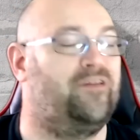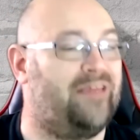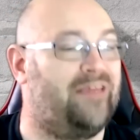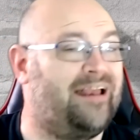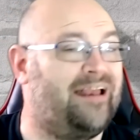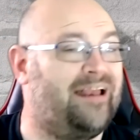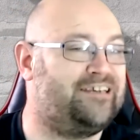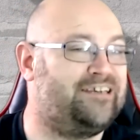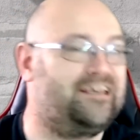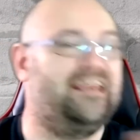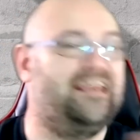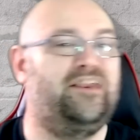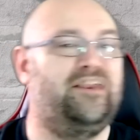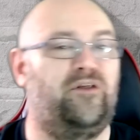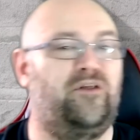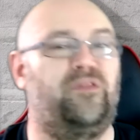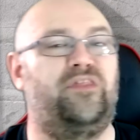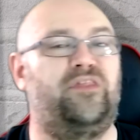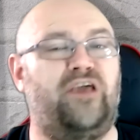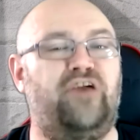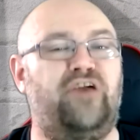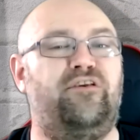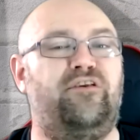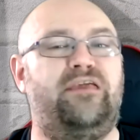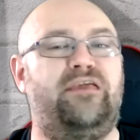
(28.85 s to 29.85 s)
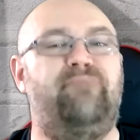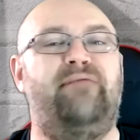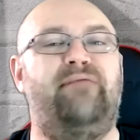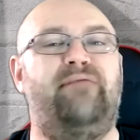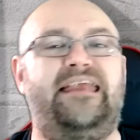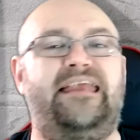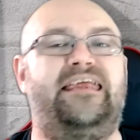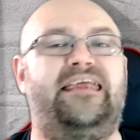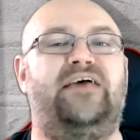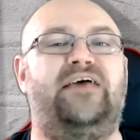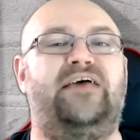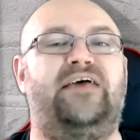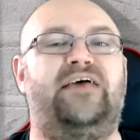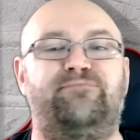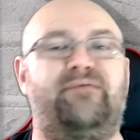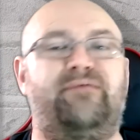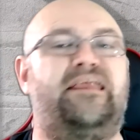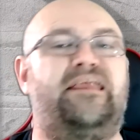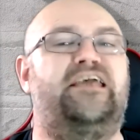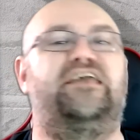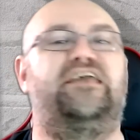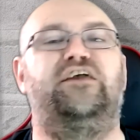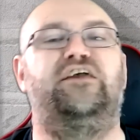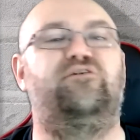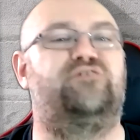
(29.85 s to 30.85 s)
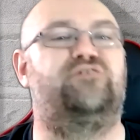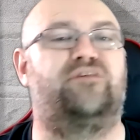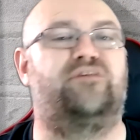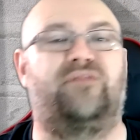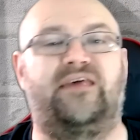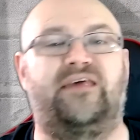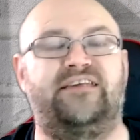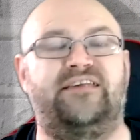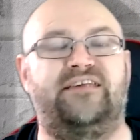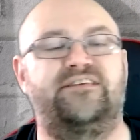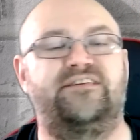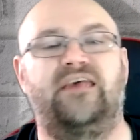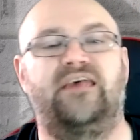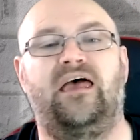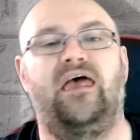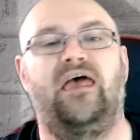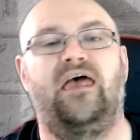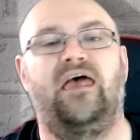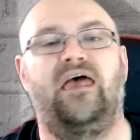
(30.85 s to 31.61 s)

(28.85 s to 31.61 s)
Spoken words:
And actually, not the only media that's been accused of this.